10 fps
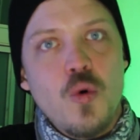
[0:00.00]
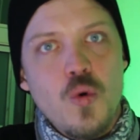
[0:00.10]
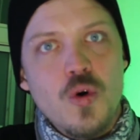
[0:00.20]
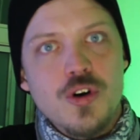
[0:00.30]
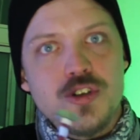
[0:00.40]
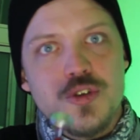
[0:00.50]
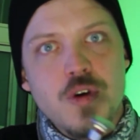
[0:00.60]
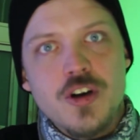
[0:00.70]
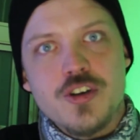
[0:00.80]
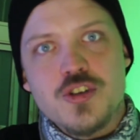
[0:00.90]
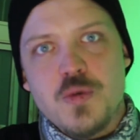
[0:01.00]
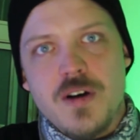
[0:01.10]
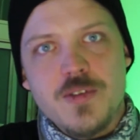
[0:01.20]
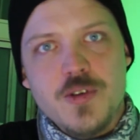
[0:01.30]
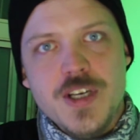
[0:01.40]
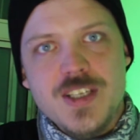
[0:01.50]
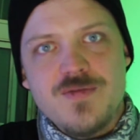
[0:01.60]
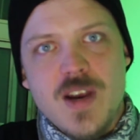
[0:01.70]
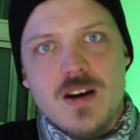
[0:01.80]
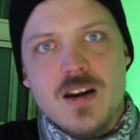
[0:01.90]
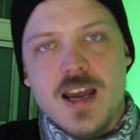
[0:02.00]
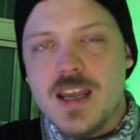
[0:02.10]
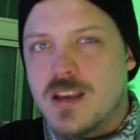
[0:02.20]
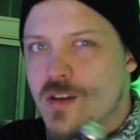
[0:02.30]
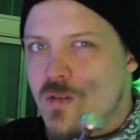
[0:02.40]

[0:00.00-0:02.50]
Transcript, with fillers: or two hundred twelve degrees Fahrenheit,